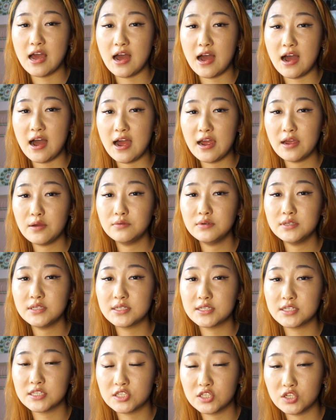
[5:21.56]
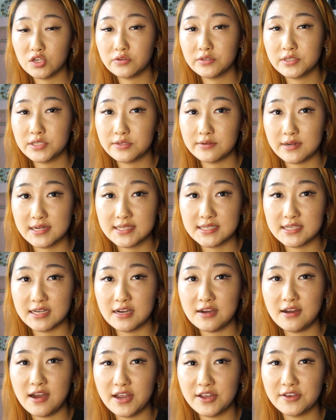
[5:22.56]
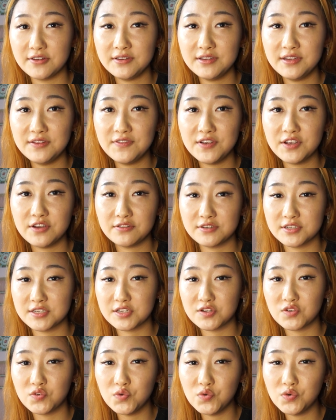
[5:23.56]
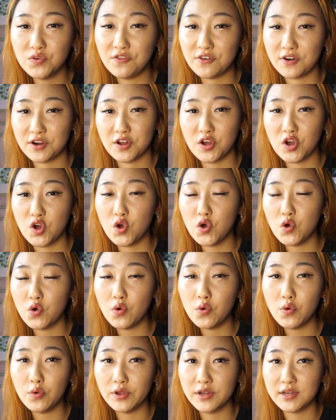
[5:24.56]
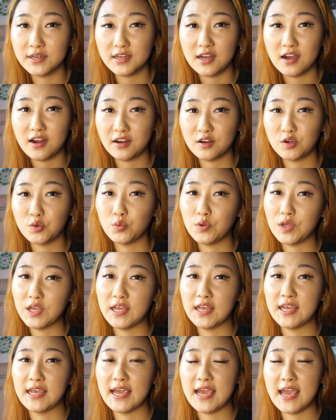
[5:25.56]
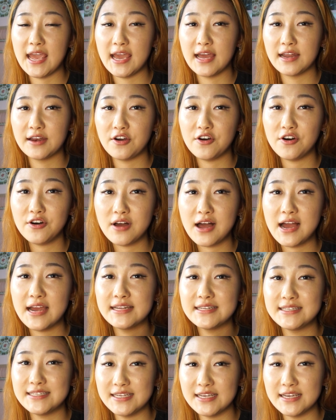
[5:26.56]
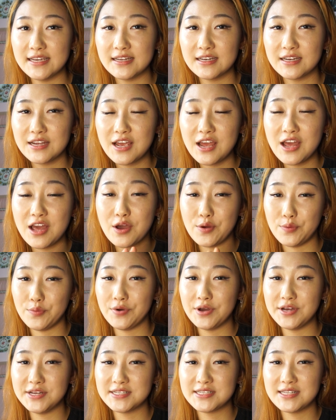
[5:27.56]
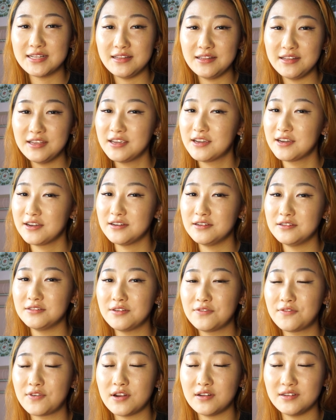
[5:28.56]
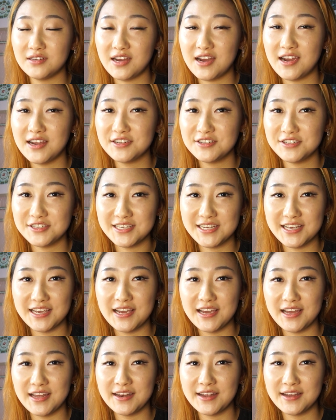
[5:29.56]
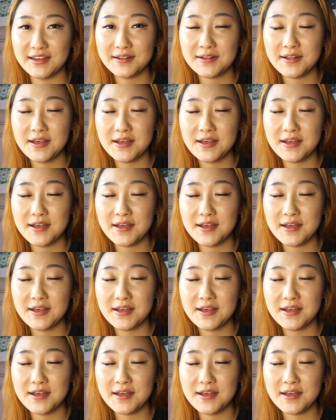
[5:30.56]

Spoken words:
I was so stressed out, I couldn't even go to school for a whole entire week, and all I did was lead code from 9 to 10.